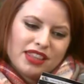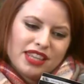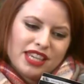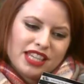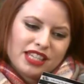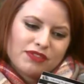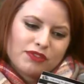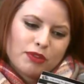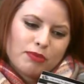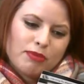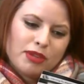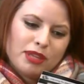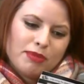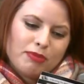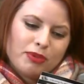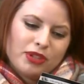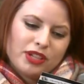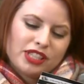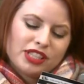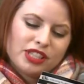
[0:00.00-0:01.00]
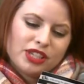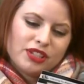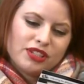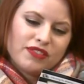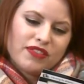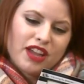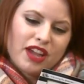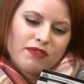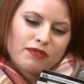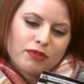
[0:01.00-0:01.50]
things for people as though
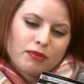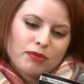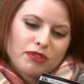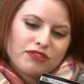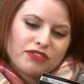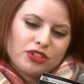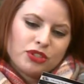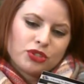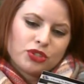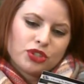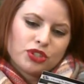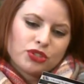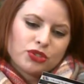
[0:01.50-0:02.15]
you've come from the future.